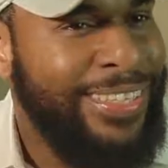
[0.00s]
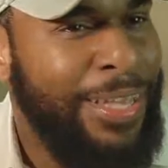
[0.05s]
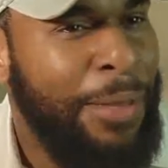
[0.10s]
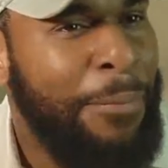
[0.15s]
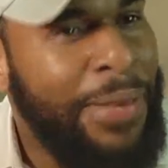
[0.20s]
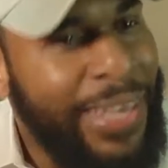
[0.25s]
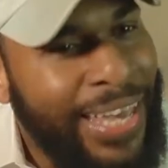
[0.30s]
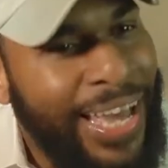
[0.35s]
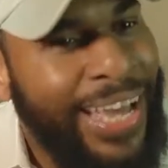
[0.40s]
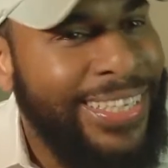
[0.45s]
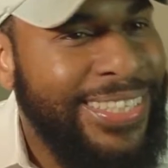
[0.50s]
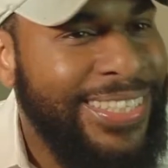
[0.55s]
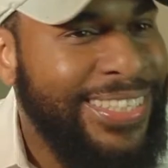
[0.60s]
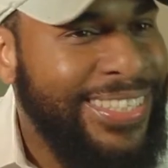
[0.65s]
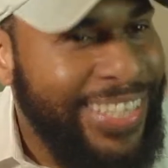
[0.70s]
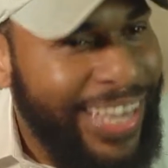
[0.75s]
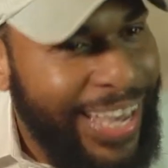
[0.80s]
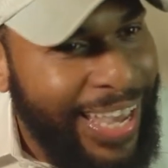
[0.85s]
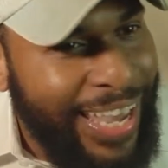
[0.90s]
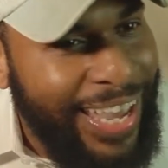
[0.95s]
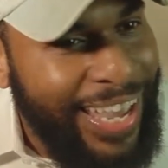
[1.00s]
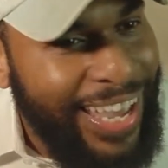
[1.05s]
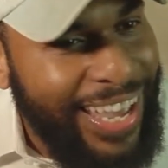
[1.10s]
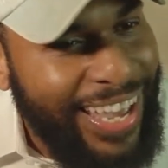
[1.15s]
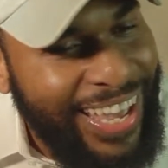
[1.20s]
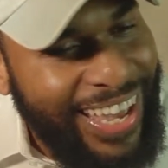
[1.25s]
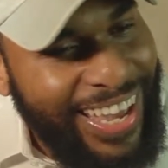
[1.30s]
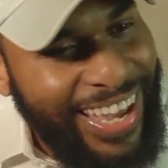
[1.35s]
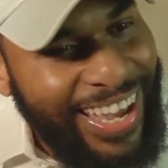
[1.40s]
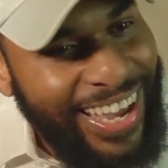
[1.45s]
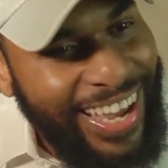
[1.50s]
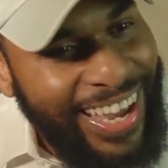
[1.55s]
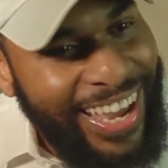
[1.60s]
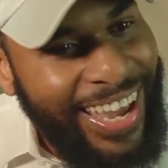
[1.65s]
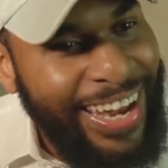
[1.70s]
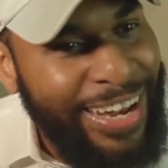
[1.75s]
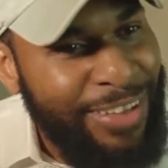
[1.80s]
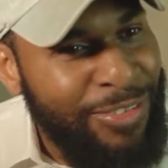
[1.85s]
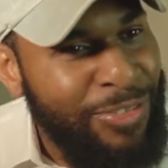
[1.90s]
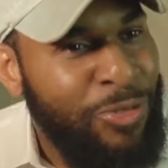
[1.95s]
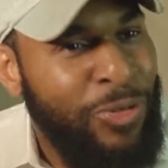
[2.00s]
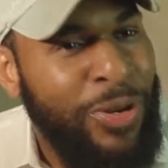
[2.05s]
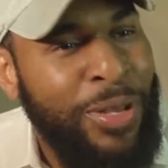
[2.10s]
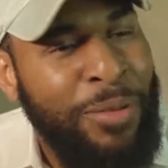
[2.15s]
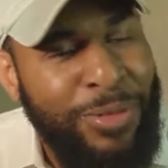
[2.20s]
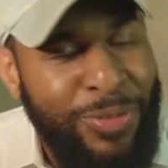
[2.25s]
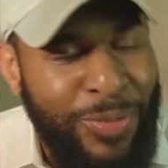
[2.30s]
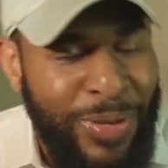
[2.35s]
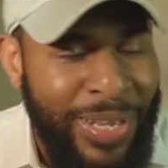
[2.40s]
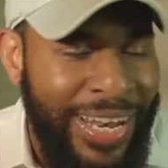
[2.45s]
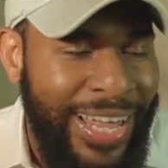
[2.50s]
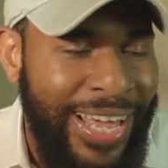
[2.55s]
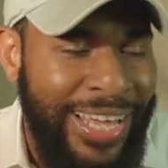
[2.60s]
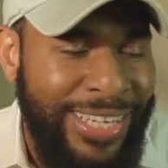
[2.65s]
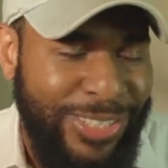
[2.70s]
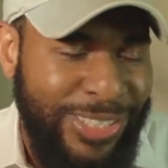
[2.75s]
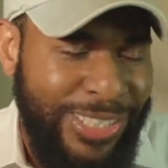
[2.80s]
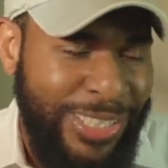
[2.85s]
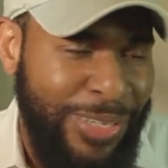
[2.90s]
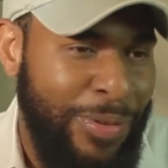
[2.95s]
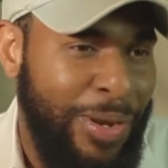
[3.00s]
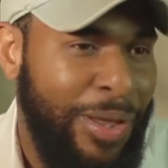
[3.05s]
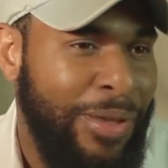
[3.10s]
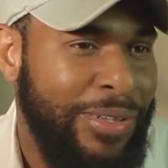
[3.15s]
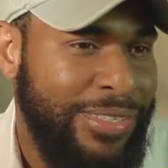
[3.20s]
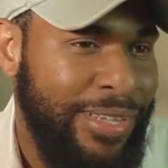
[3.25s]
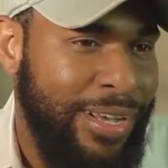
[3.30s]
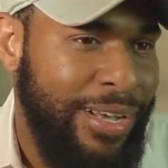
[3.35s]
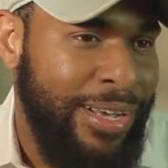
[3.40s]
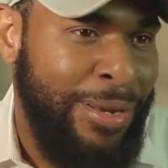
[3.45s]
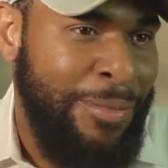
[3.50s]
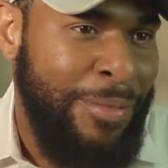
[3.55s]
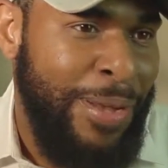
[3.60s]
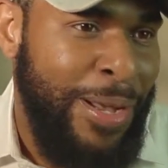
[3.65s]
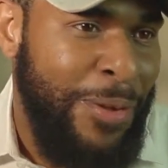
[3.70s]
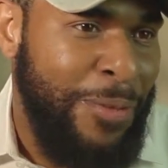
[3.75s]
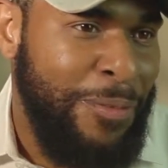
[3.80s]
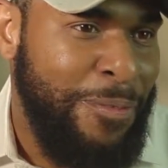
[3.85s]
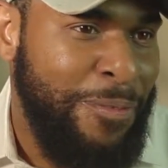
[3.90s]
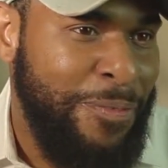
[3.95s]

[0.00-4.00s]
P.I.Z.Z.A. And if you read between lines, you'll see what I was talking about.